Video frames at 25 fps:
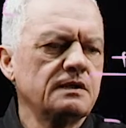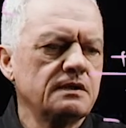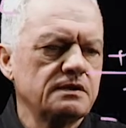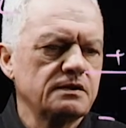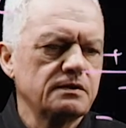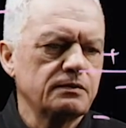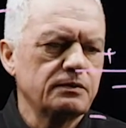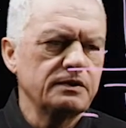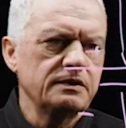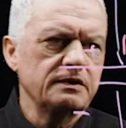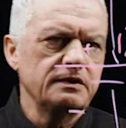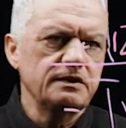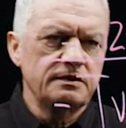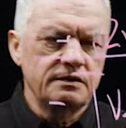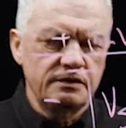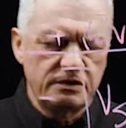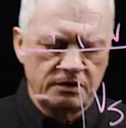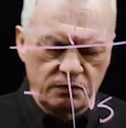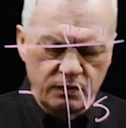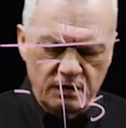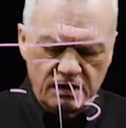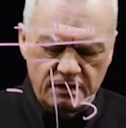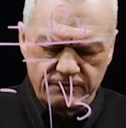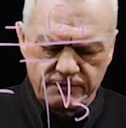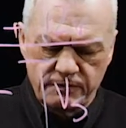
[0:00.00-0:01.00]
So we're going to use
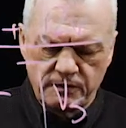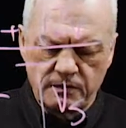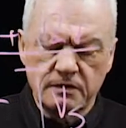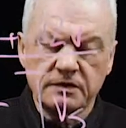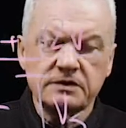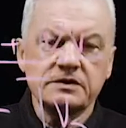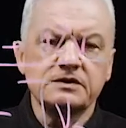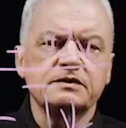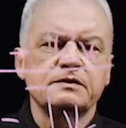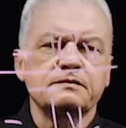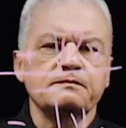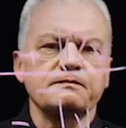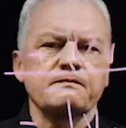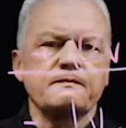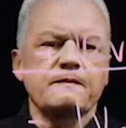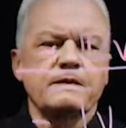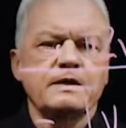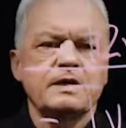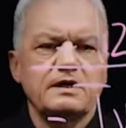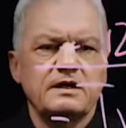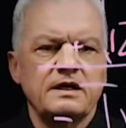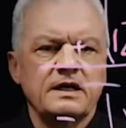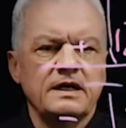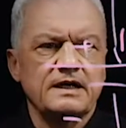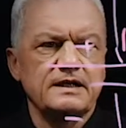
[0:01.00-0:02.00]
12 volts
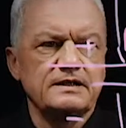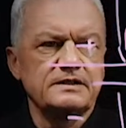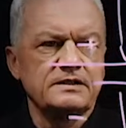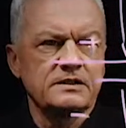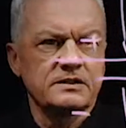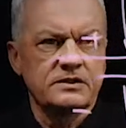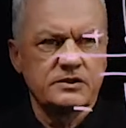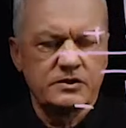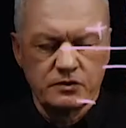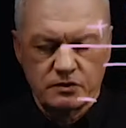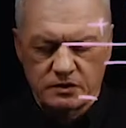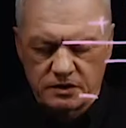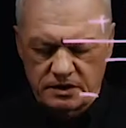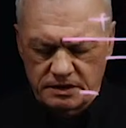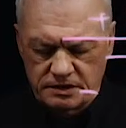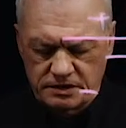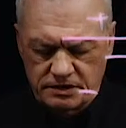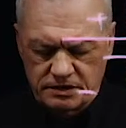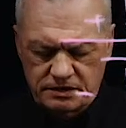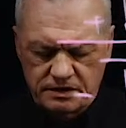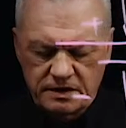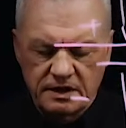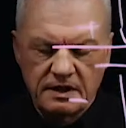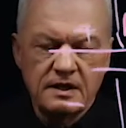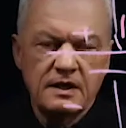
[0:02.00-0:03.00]
as the
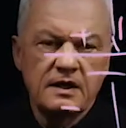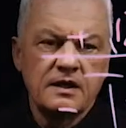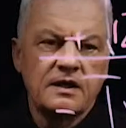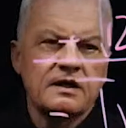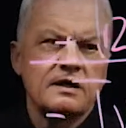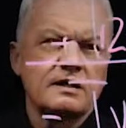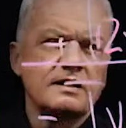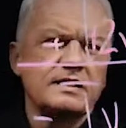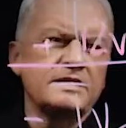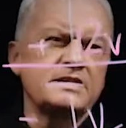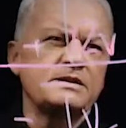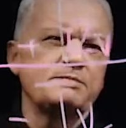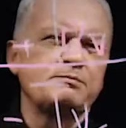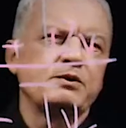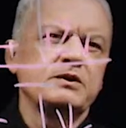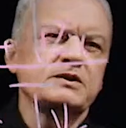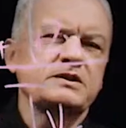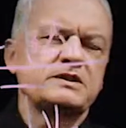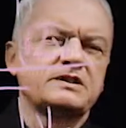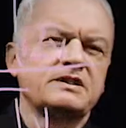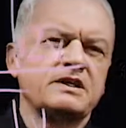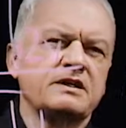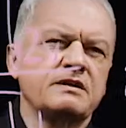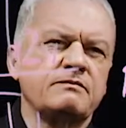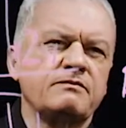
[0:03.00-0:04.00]
source. Let's put
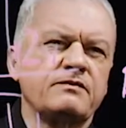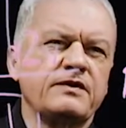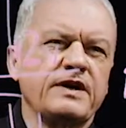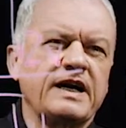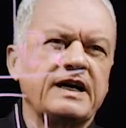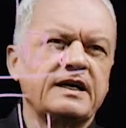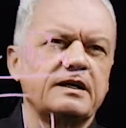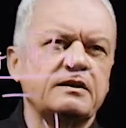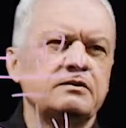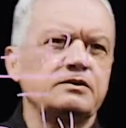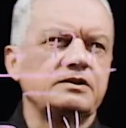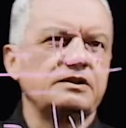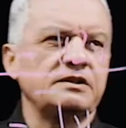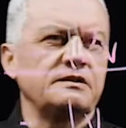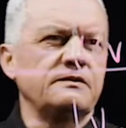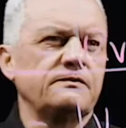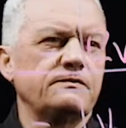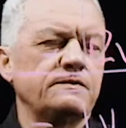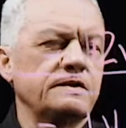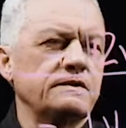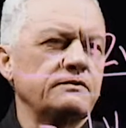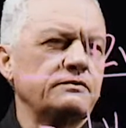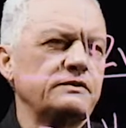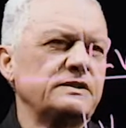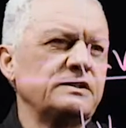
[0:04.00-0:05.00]
some values in
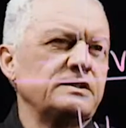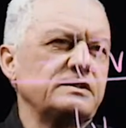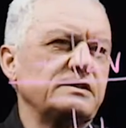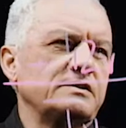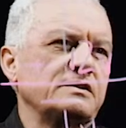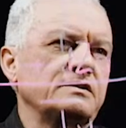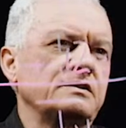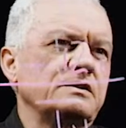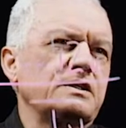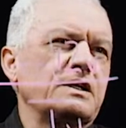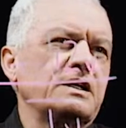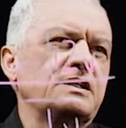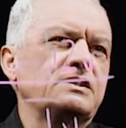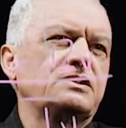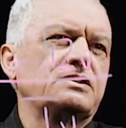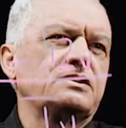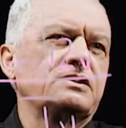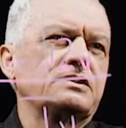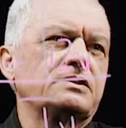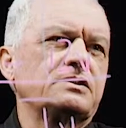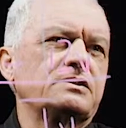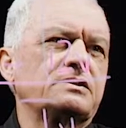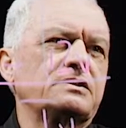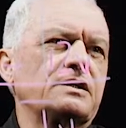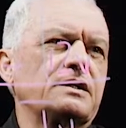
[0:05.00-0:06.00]
for the resistance. Let's
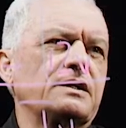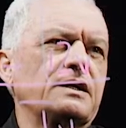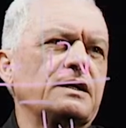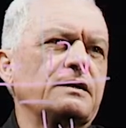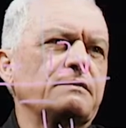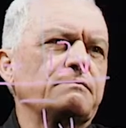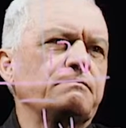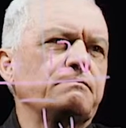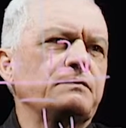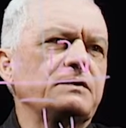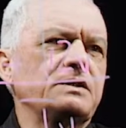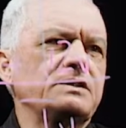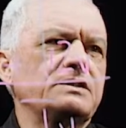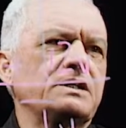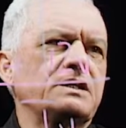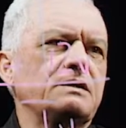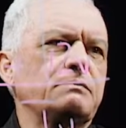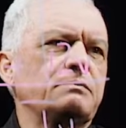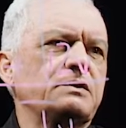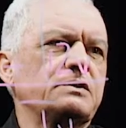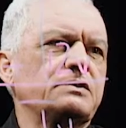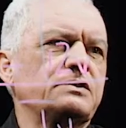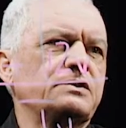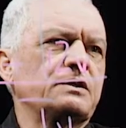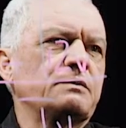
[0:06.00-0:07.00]
just let's
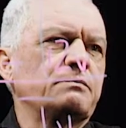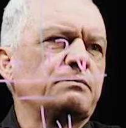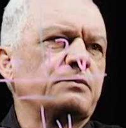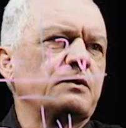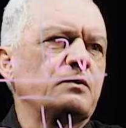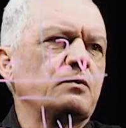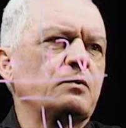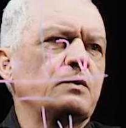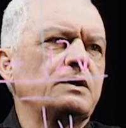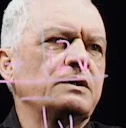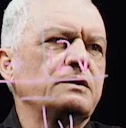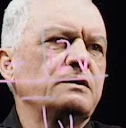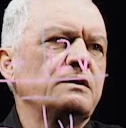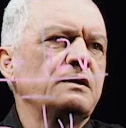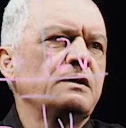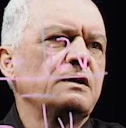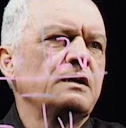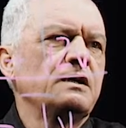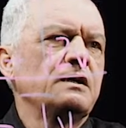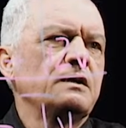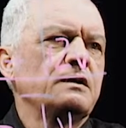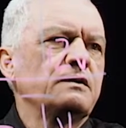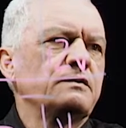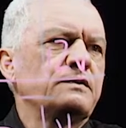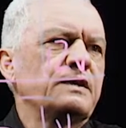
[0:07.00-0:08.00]
keep this simple.
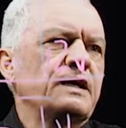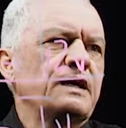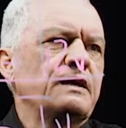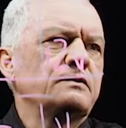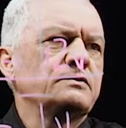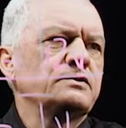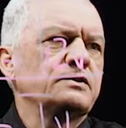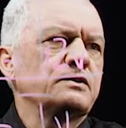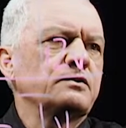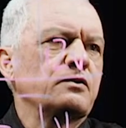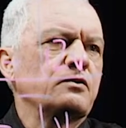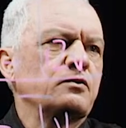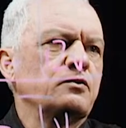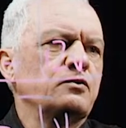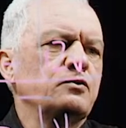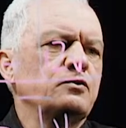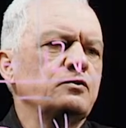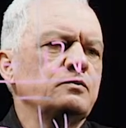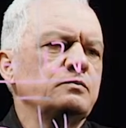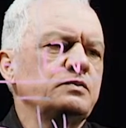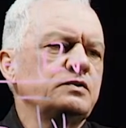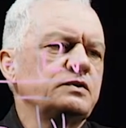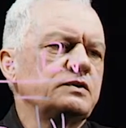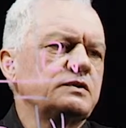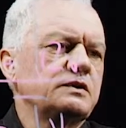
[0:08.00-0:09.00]
1,000
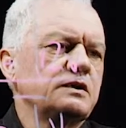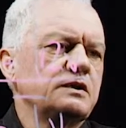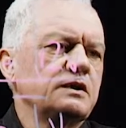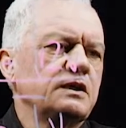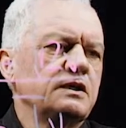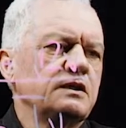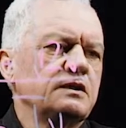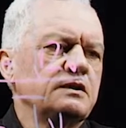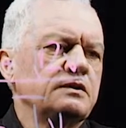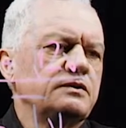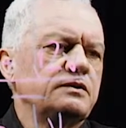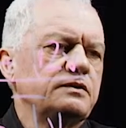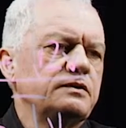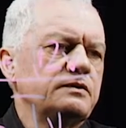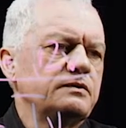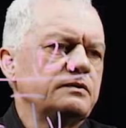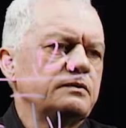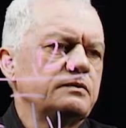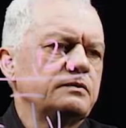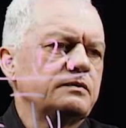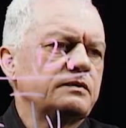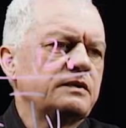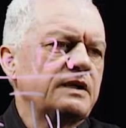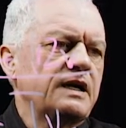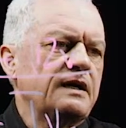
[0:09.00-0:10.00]
ohms,
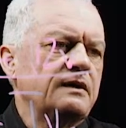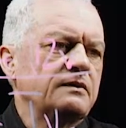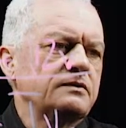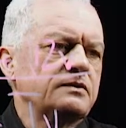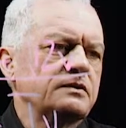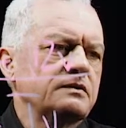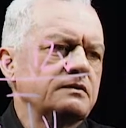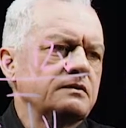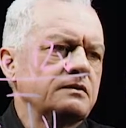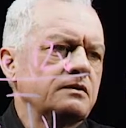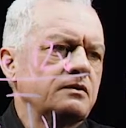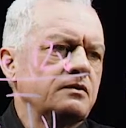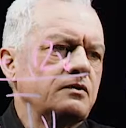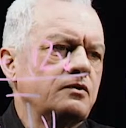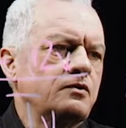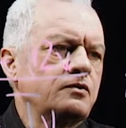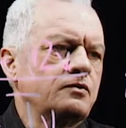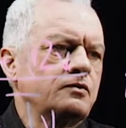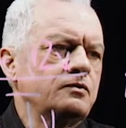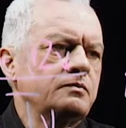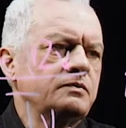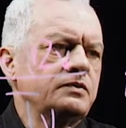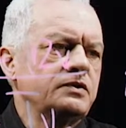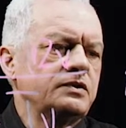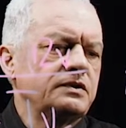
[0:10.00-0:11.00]
2,000
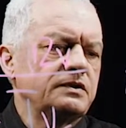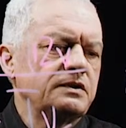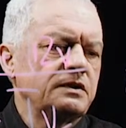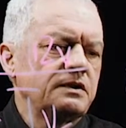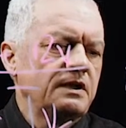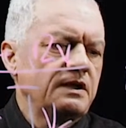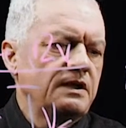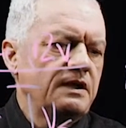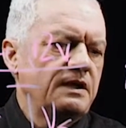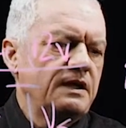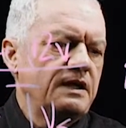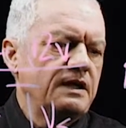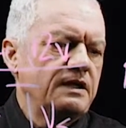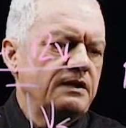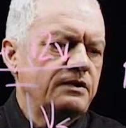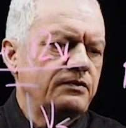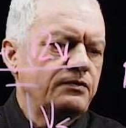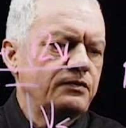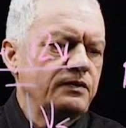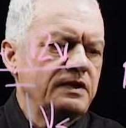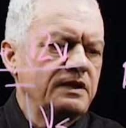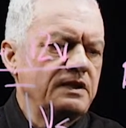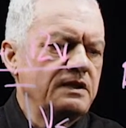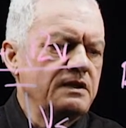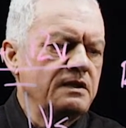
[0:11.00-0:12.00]
ohms, and
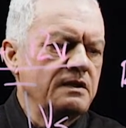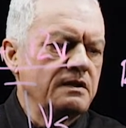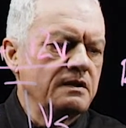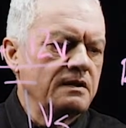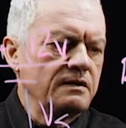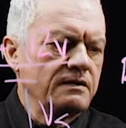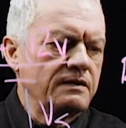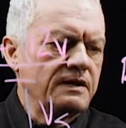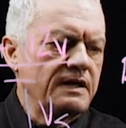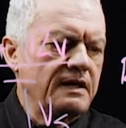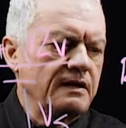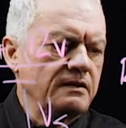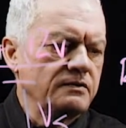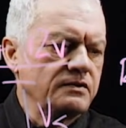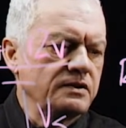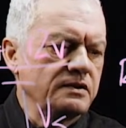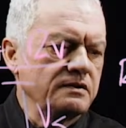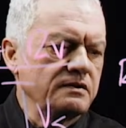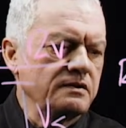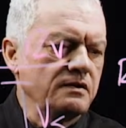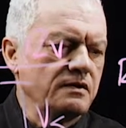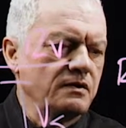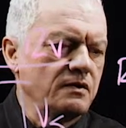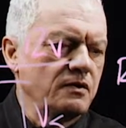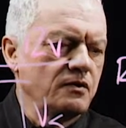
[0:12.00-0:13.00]

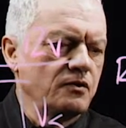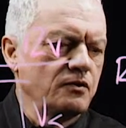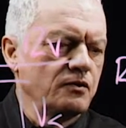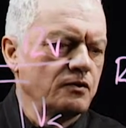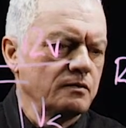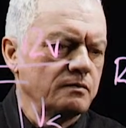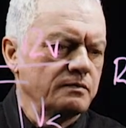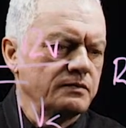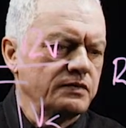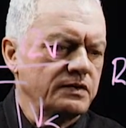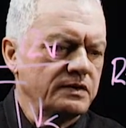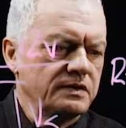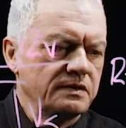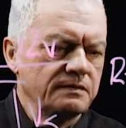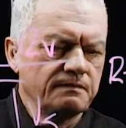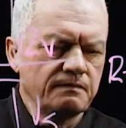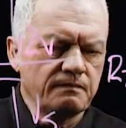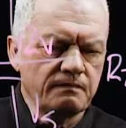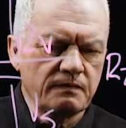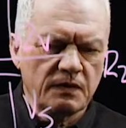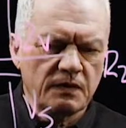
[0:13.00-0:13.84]
3,000 ohms.